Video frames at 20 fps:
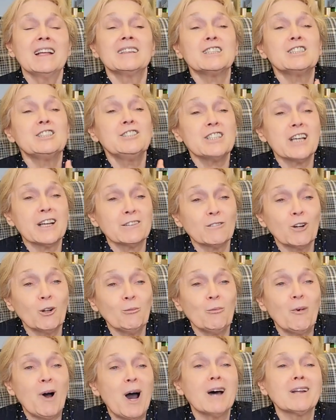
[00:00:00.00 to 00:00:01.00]
the general
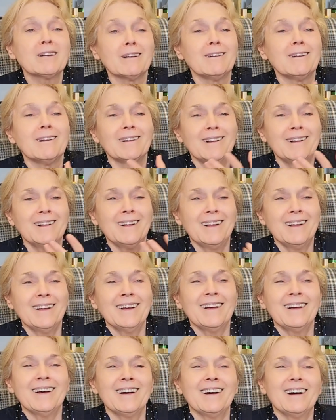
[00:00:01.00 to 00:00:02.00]
model
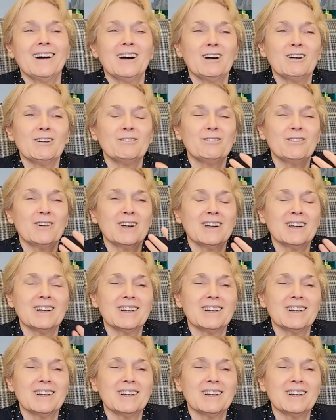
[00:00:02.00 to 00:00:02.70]
of